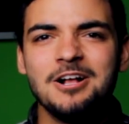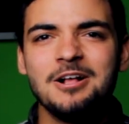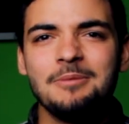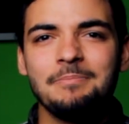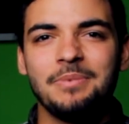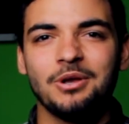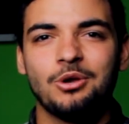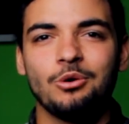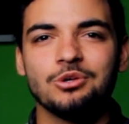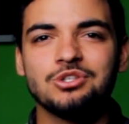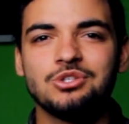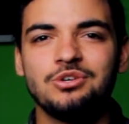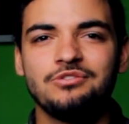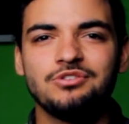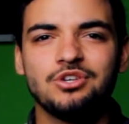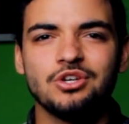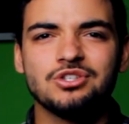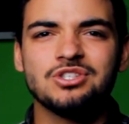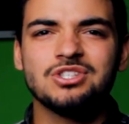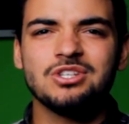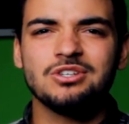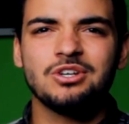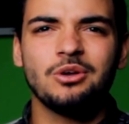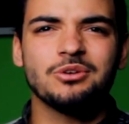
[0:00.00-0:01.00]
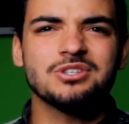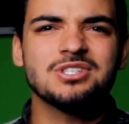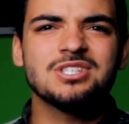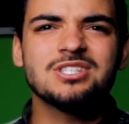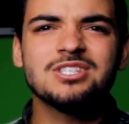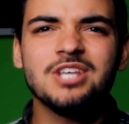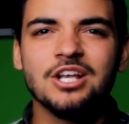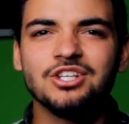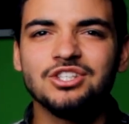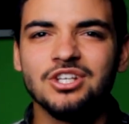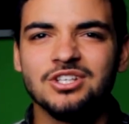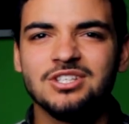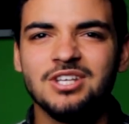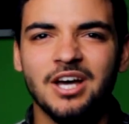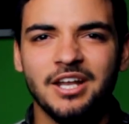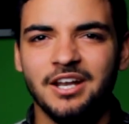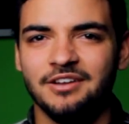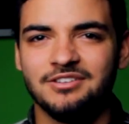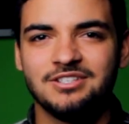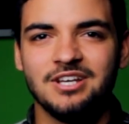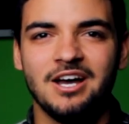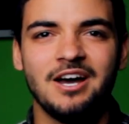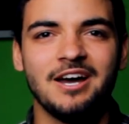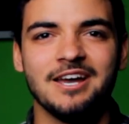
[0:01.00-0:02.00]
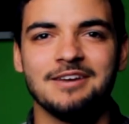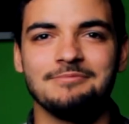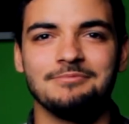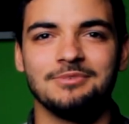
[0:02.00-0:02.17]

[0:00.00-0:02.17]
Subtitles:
because you've just got such a ton of time.